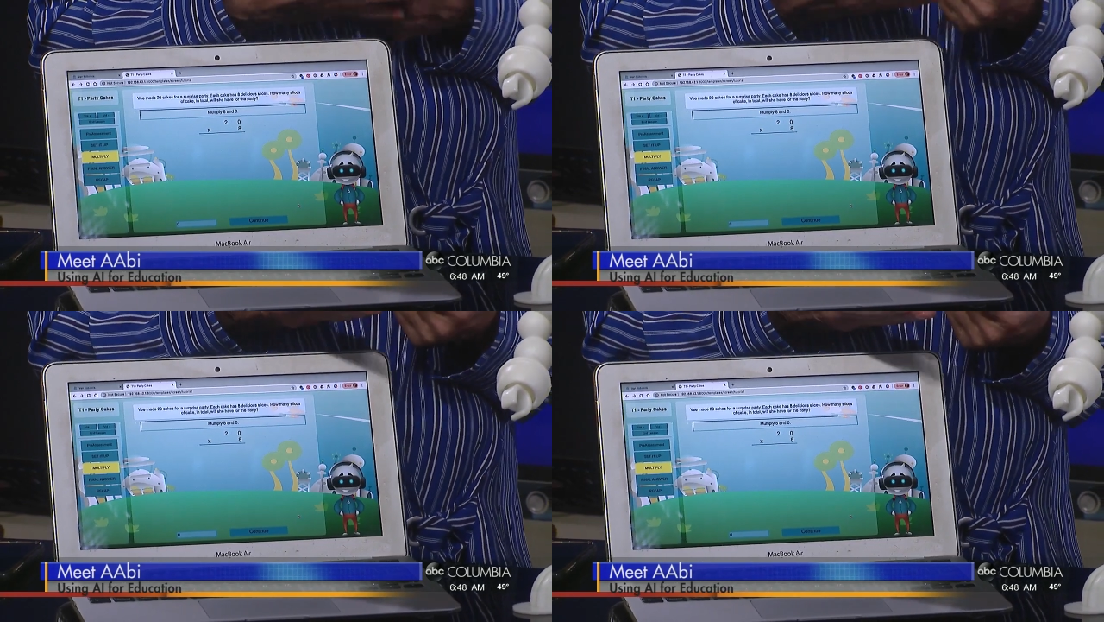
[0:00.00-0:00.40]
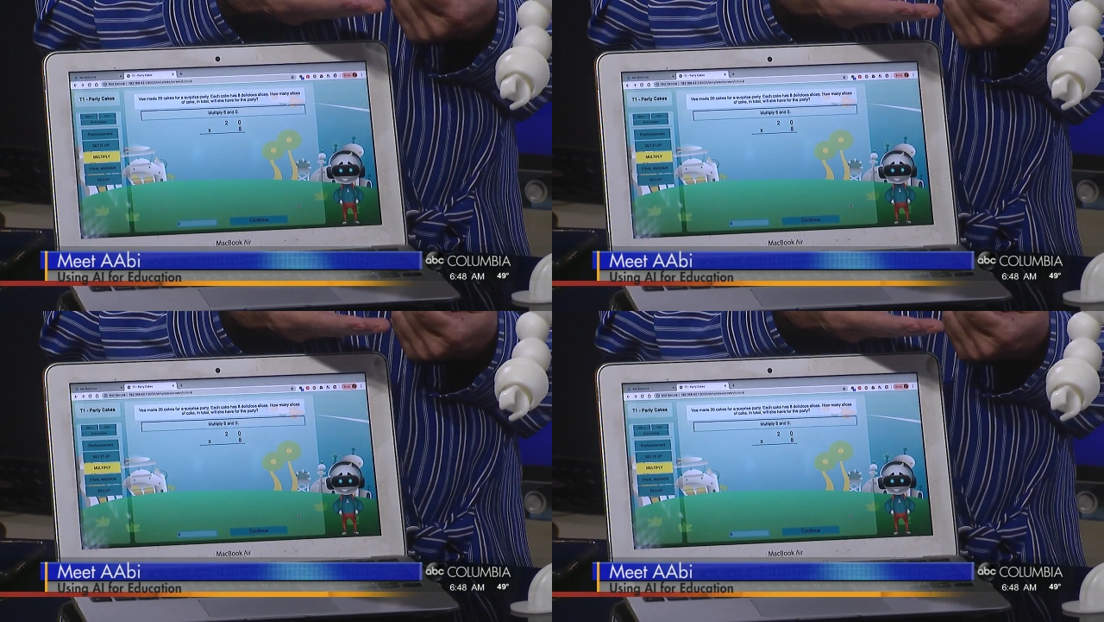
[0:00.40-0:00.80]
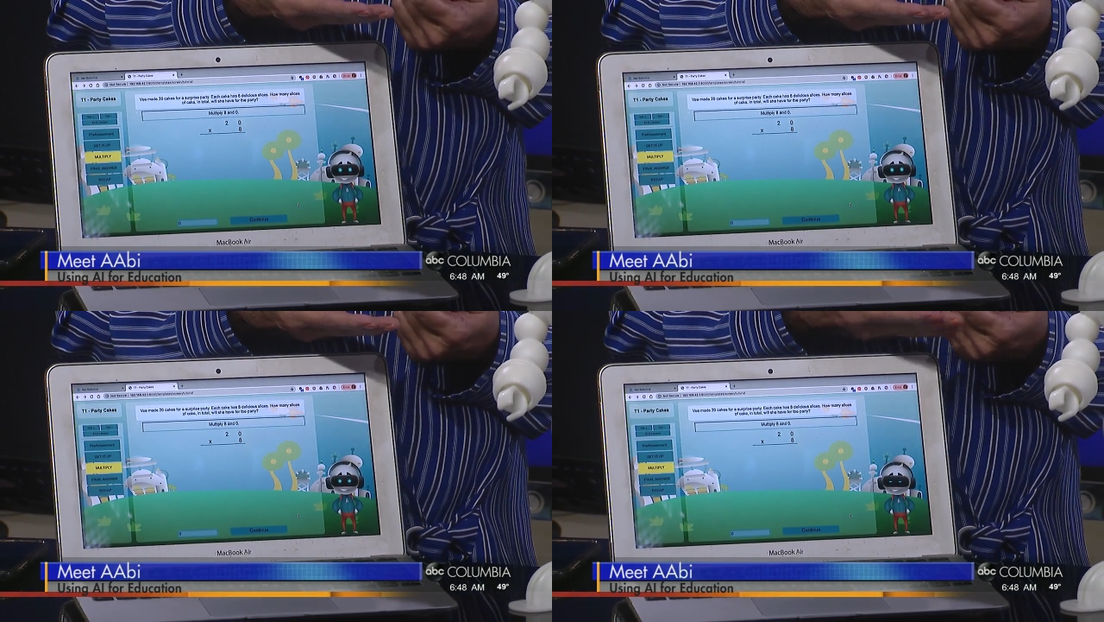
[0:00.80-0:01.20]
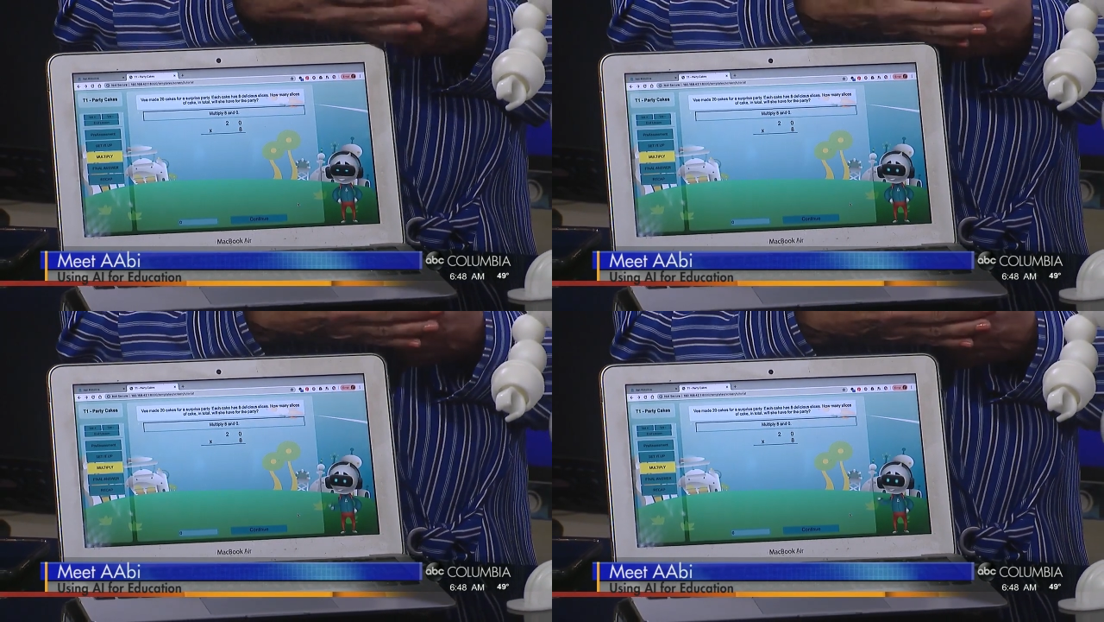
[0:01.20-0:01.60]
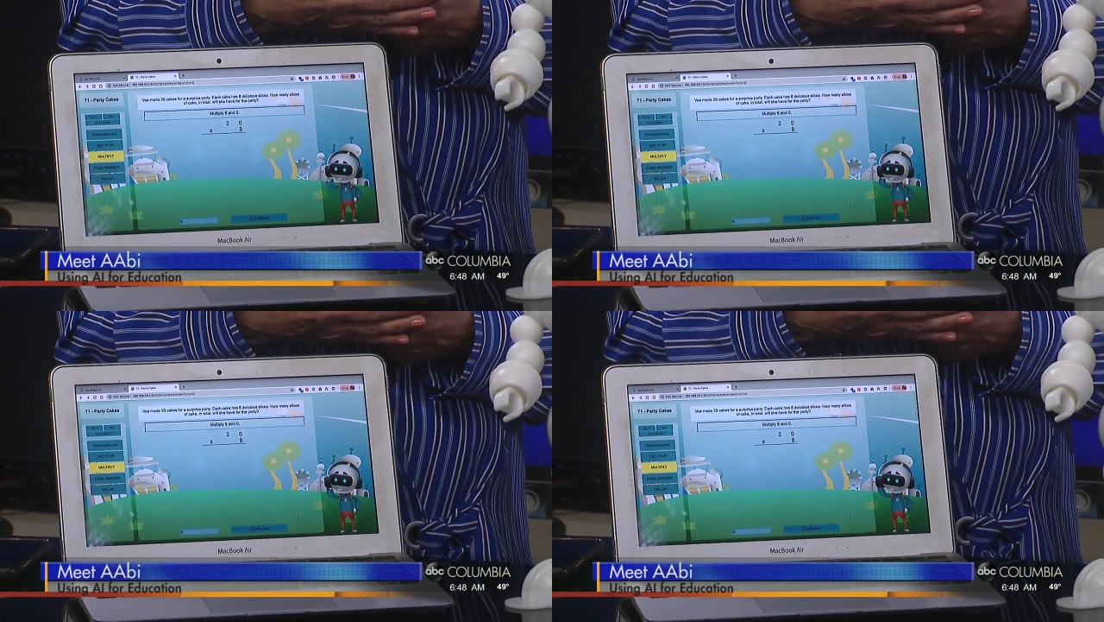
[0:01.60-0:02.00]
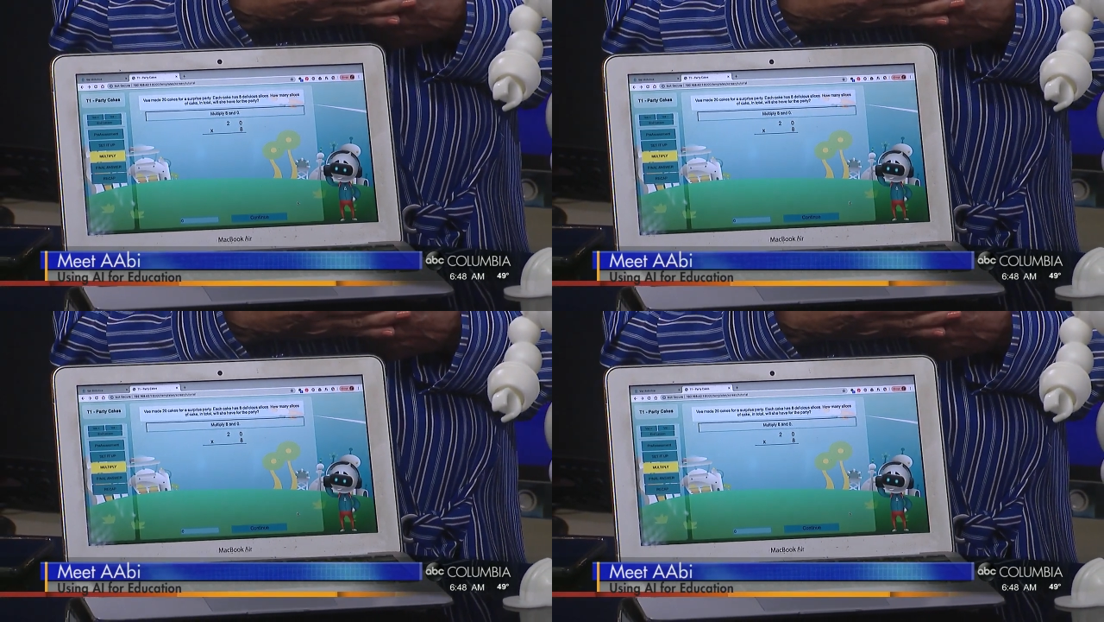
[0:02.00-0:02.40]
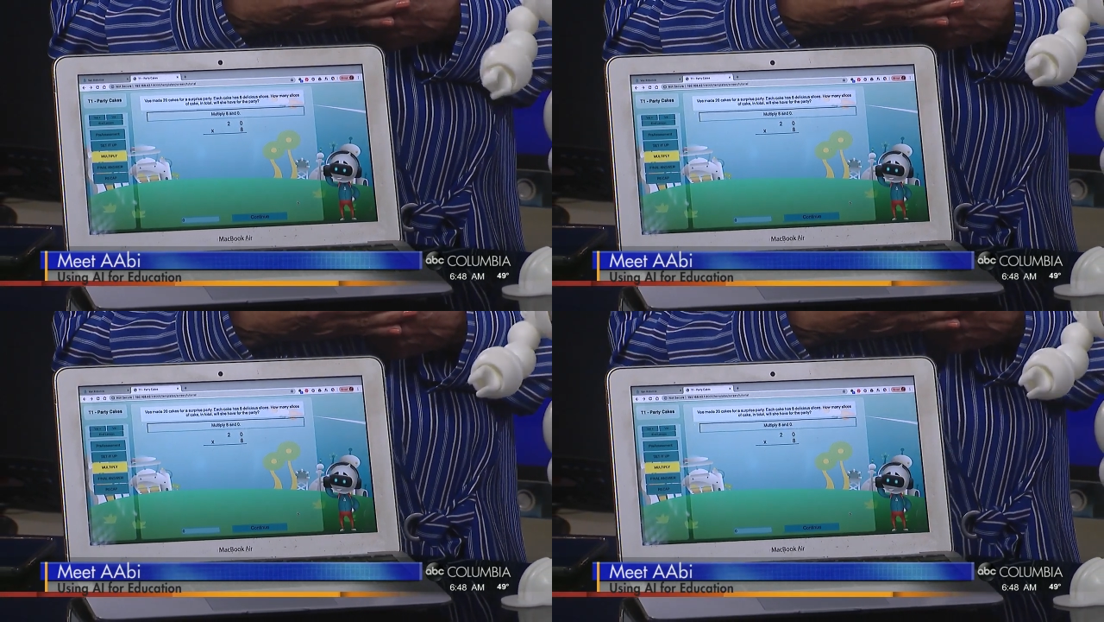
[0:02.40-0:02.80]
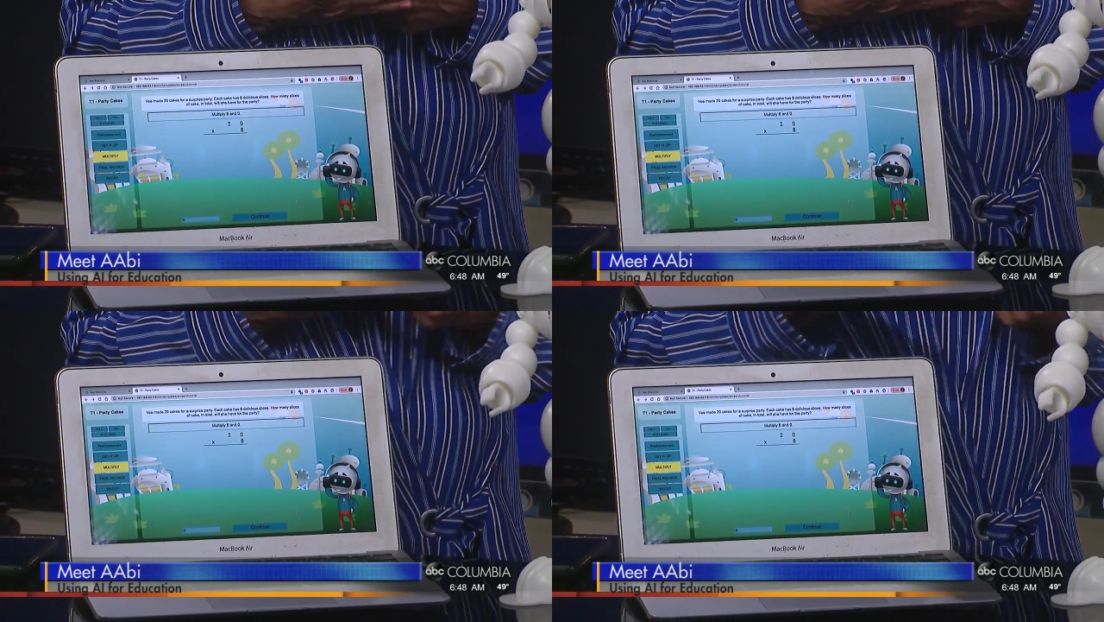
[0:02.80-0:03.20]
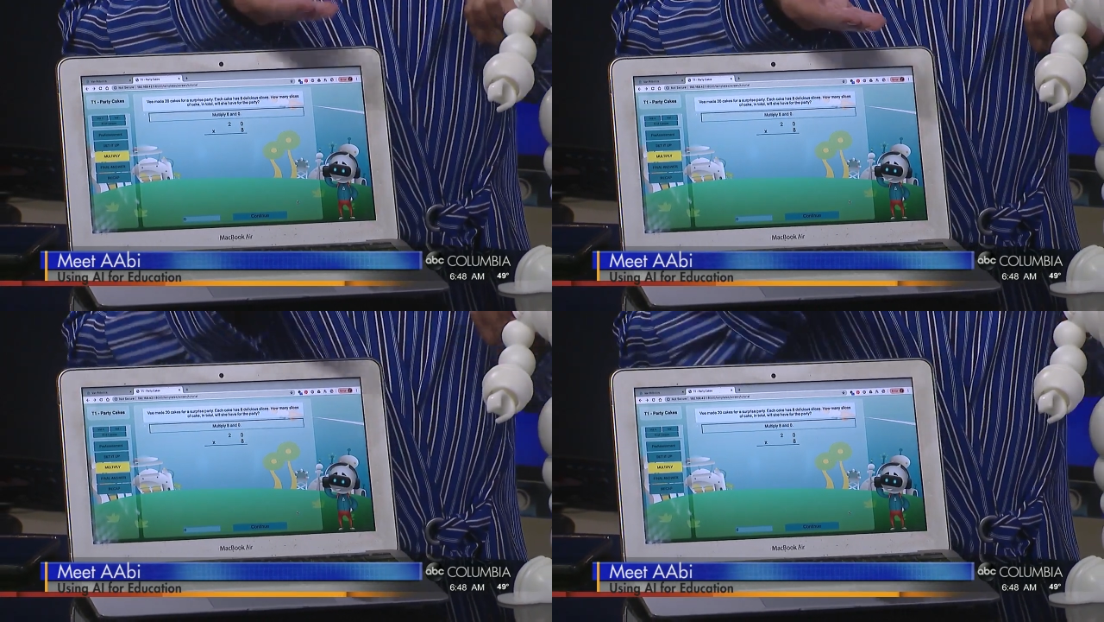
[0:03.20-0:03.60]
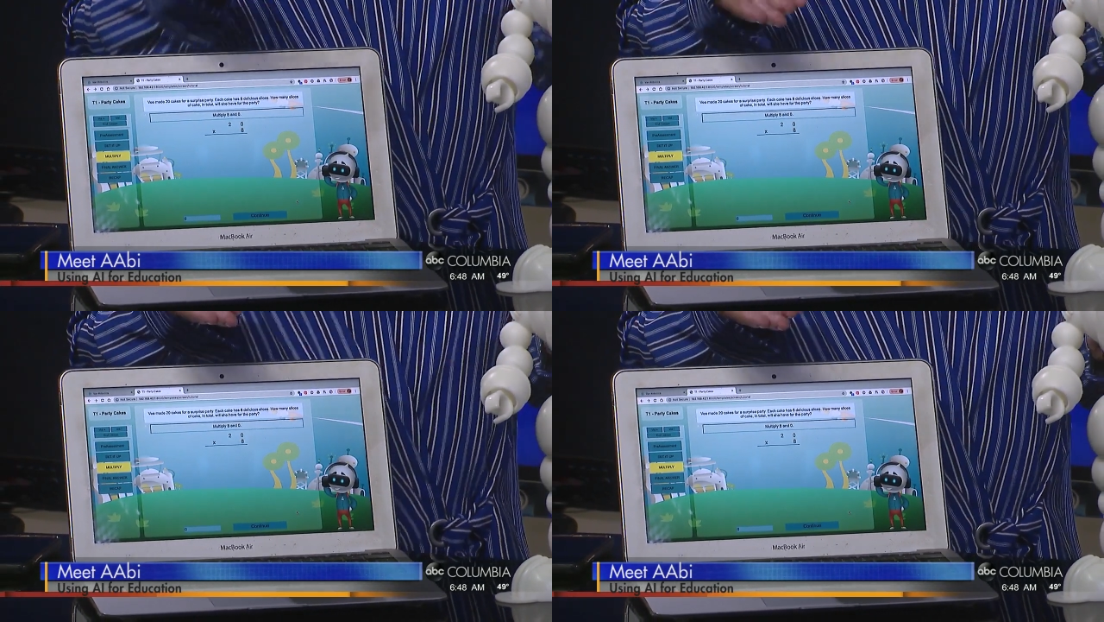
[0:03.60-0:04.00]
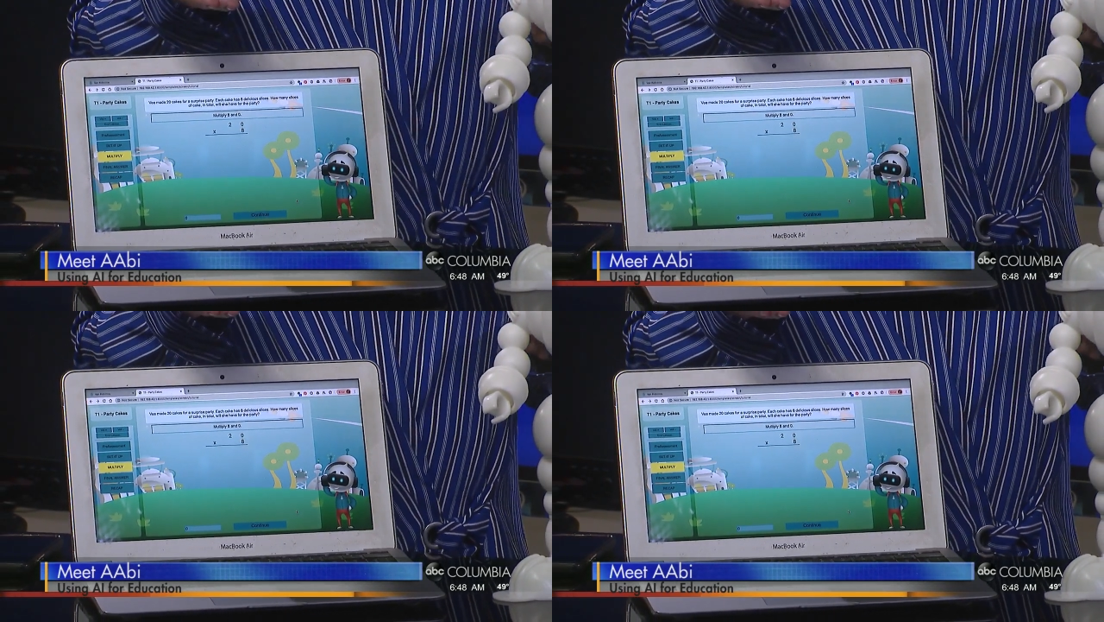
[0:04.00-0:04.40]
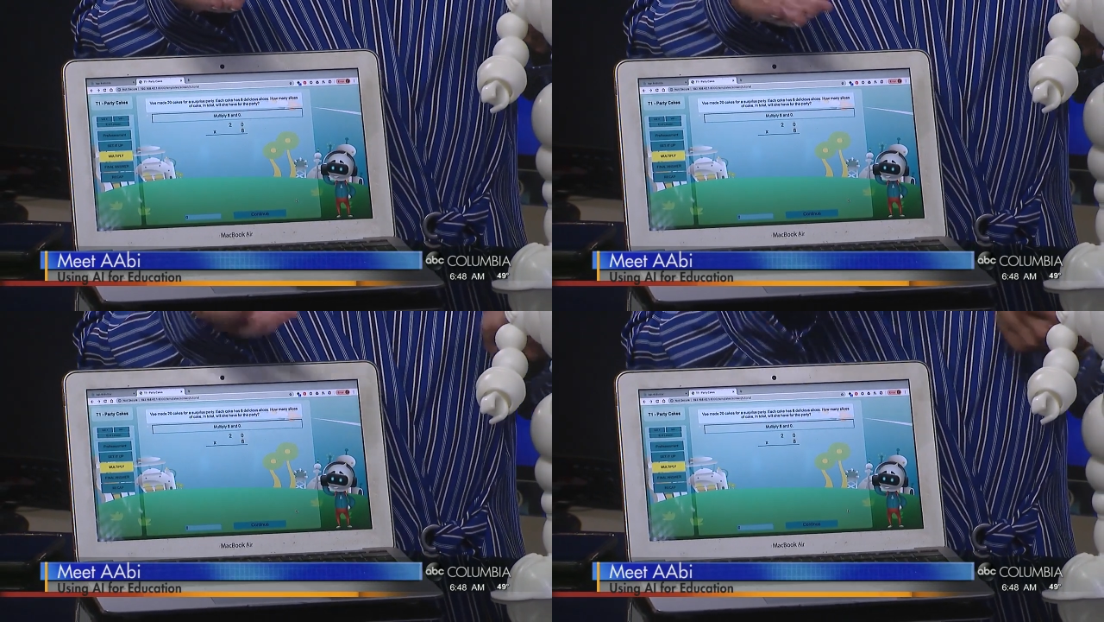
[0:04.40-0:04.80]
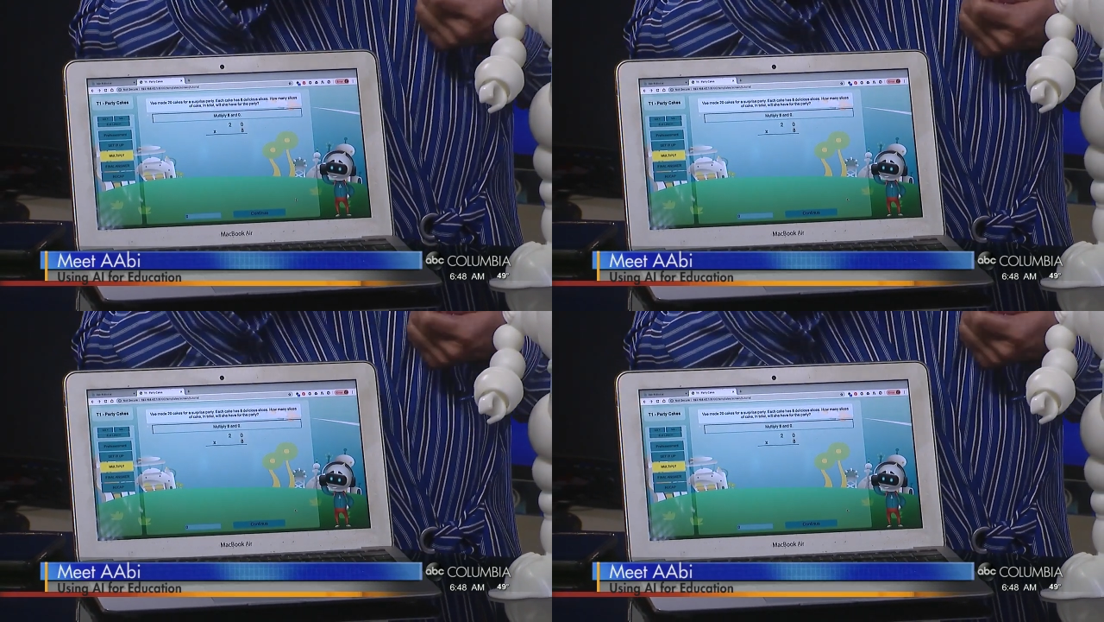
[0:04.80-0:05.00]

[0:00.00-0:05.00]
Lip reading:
[unreadable: no face in view]